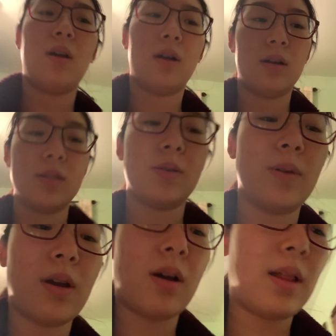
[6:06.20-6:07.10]
Also,
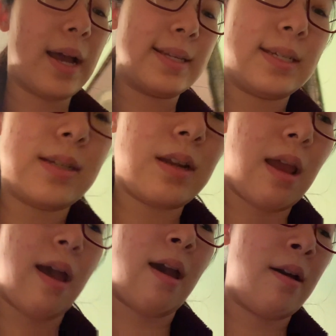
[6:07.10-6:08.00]
y'all, I didn't
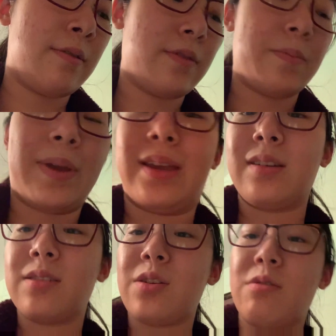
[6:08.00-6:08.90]
have
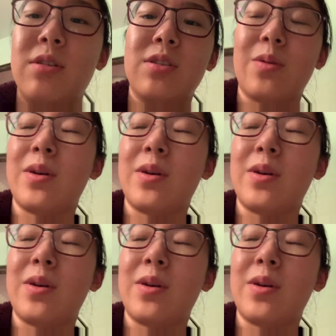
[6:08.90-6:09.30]
baking soda, so